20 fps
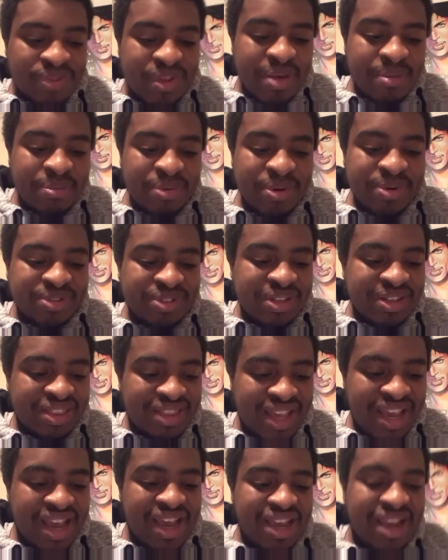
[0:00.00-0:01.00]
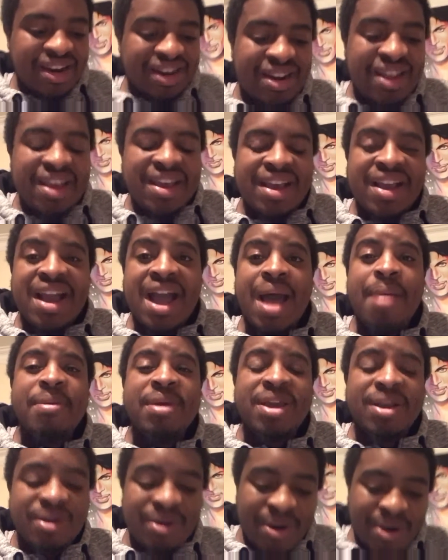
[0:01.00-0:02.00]
Ibushi then
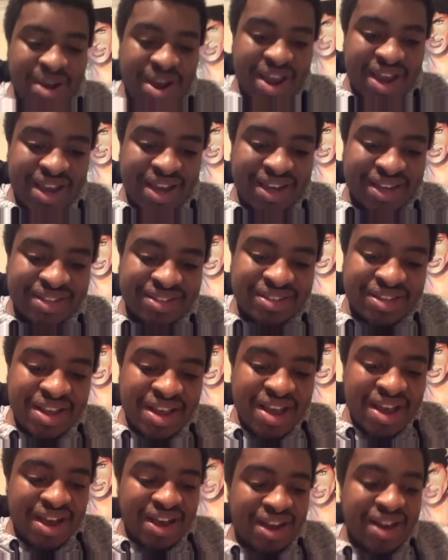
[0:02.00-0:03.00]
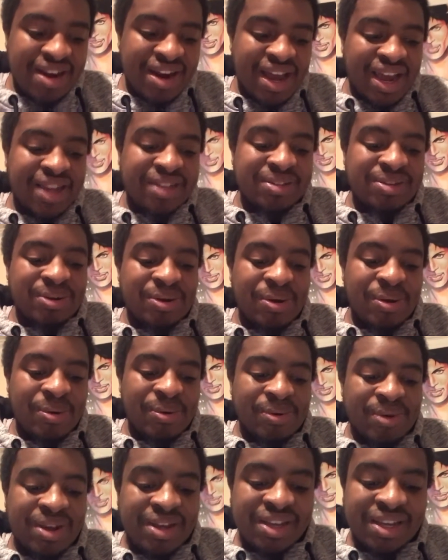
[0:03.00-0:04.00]
Kamegoye's
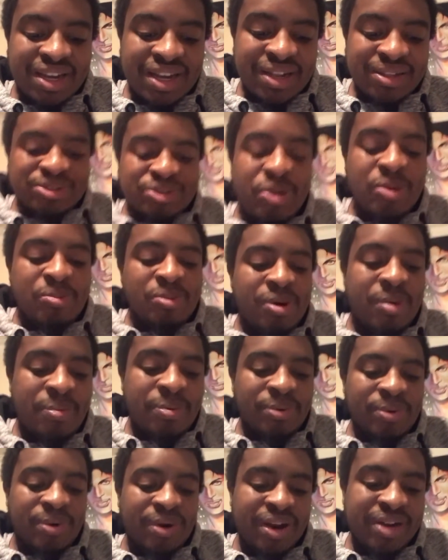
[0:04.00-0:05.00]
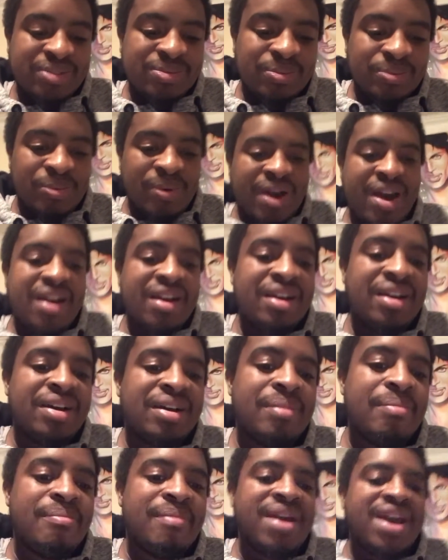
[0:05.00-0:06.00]
Naito, getting 2 more points. What
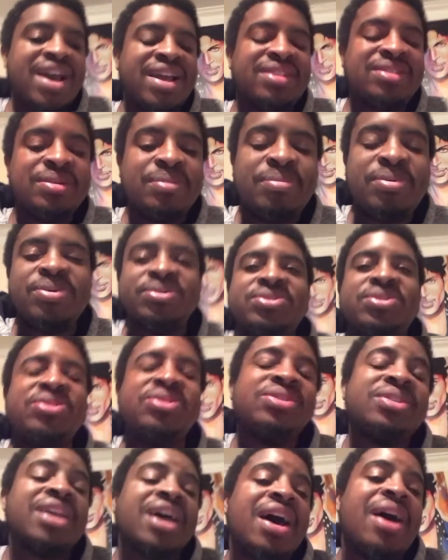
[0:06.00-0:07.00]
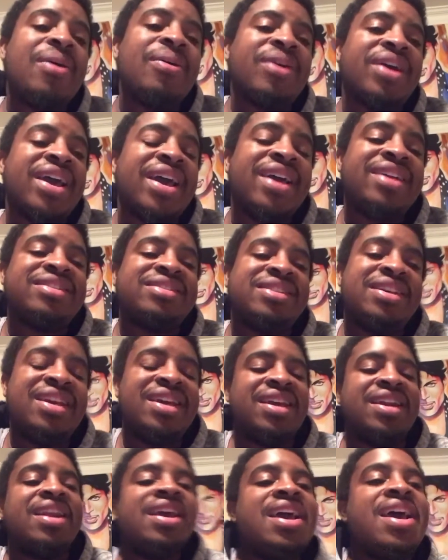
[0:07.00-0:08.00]
a match. Ibushi's now at
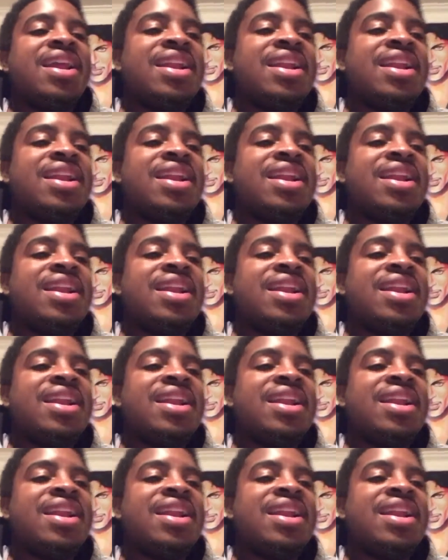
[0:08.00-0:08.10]
10.